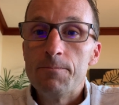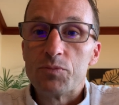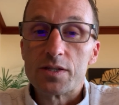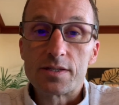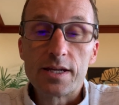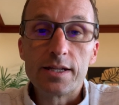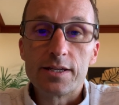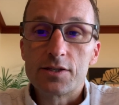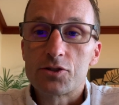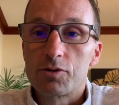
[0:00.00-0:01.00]
The state
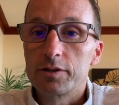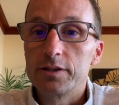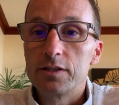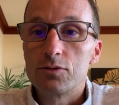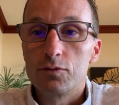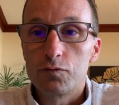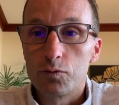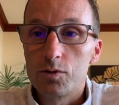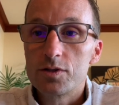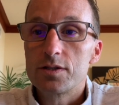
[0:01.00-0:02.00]
is struggling to
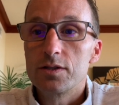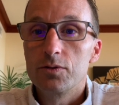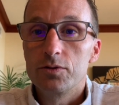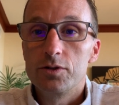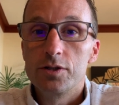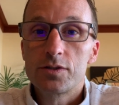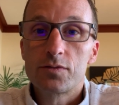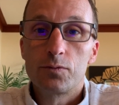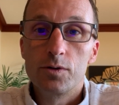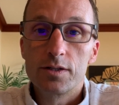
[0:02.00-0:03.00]
enforce the onerous
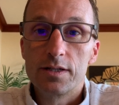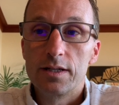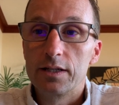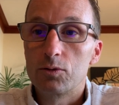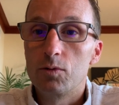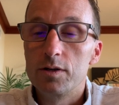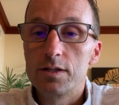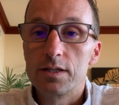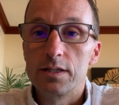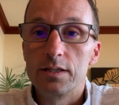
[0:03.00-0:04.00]
14-day
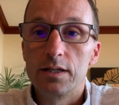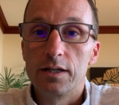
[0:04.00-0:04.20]
quarantine.